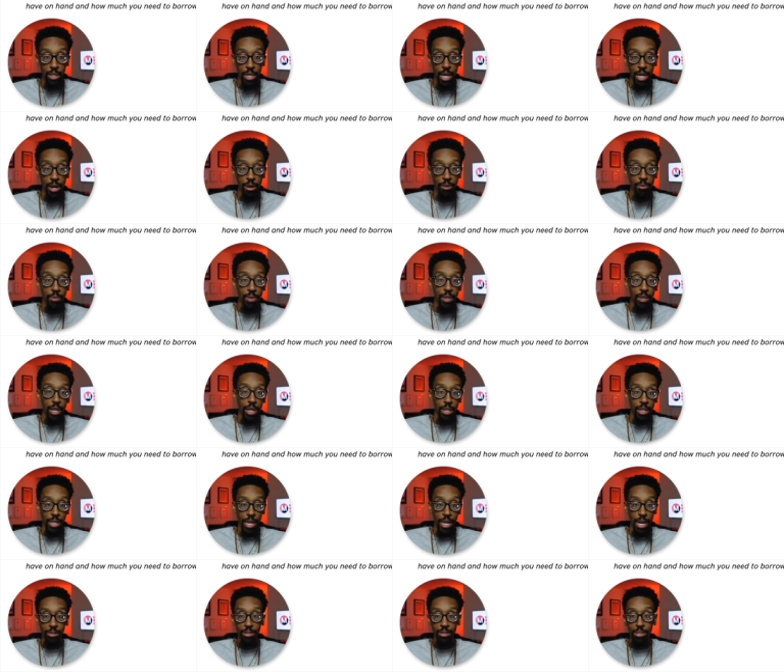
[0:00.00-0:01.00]
Now,
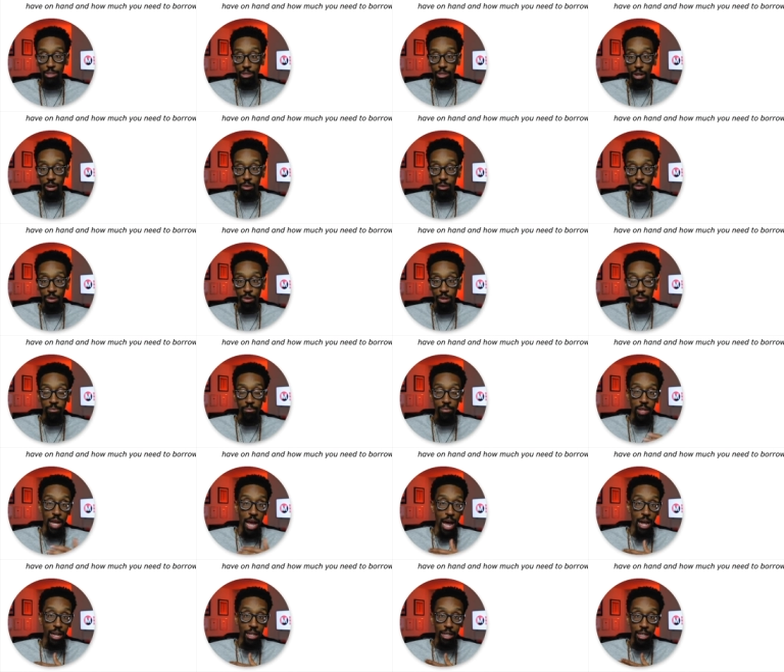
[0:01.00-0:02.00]
accounting software.
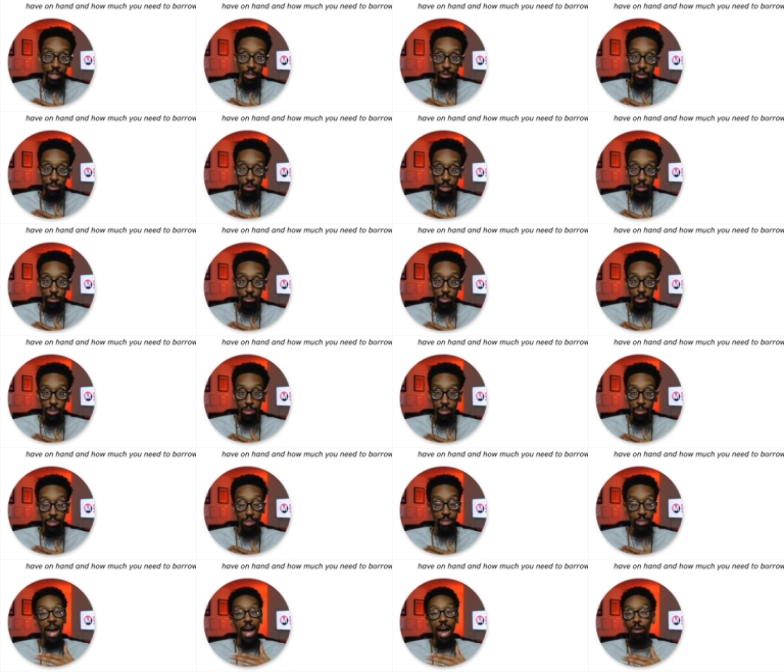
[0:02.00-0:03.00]
I love
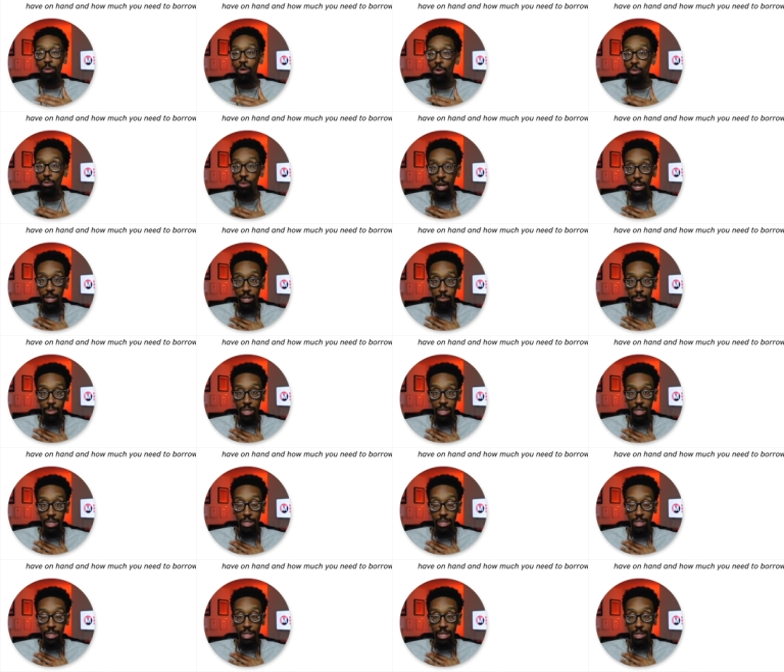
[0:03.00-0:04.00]
QuickBooks. I won't
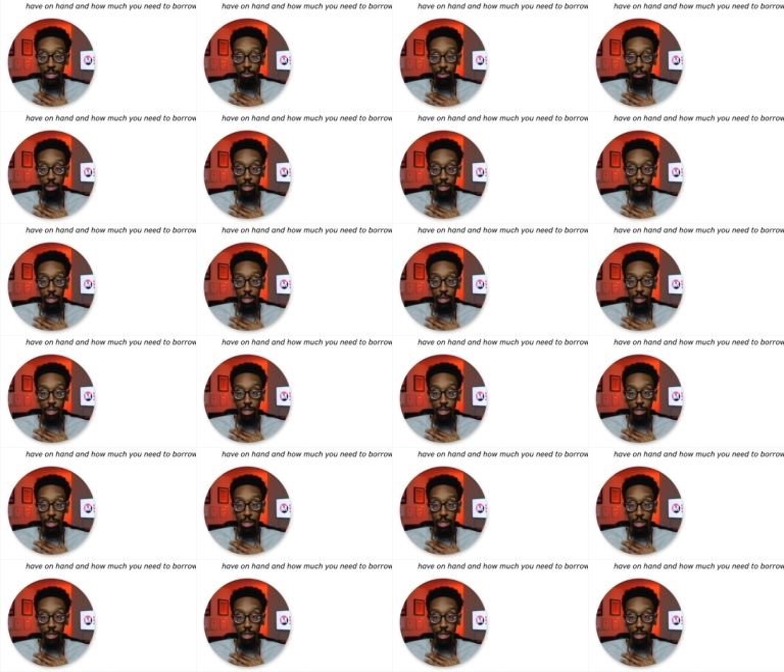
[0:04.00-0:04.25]
recommend anything